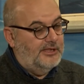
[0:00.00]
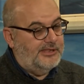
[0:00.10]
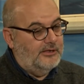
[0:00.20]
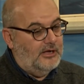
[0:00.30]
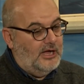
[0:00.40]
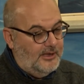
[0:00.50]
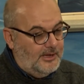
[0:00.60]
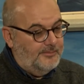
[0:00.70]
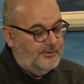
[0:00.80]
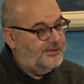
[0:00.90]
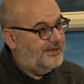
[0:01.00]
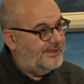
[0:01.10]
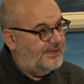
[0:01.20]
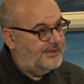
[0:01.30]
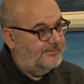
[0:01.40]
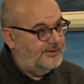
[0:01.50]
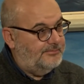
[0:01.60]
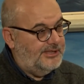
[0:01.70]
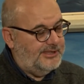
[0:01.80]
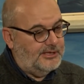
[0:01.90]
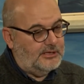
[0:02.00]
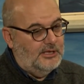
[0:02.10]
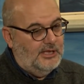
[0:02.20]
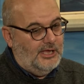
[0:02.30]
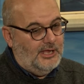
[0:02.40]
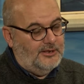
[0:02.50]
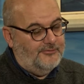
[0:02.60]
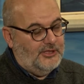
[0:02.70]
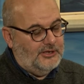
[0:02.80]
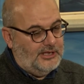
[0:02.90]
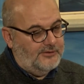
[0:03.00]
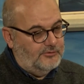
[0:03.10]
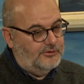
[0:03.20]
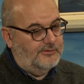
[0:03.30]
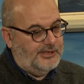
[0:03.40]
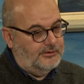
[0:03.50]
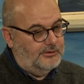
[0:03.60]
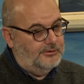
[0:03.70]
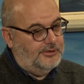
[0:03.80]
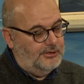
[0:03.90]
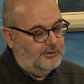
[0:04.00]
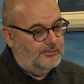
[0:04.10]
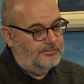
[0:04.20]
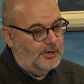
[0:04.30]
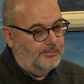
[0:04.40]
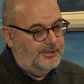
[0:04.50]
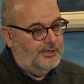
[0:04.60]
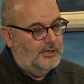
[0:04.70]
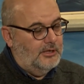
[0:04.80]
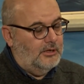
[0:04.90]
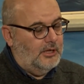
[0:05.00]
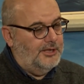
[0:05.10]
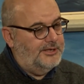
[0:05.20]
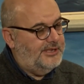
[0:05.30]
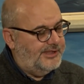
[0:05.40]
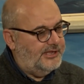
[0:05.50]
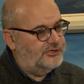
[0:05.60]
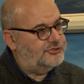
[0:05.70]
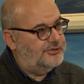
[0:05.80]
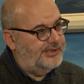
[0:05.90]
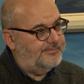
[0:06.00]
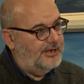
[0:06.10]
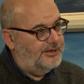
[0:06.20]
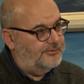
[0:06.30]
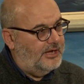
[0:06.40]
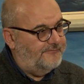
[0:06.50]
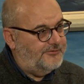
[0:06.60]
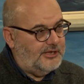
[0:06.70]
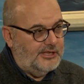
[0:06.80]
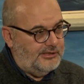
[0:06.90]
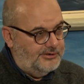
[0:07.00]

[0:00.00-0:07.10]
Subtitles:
So I'm in that sense optimistic, and I think that would also, probably in this century spread to Africa.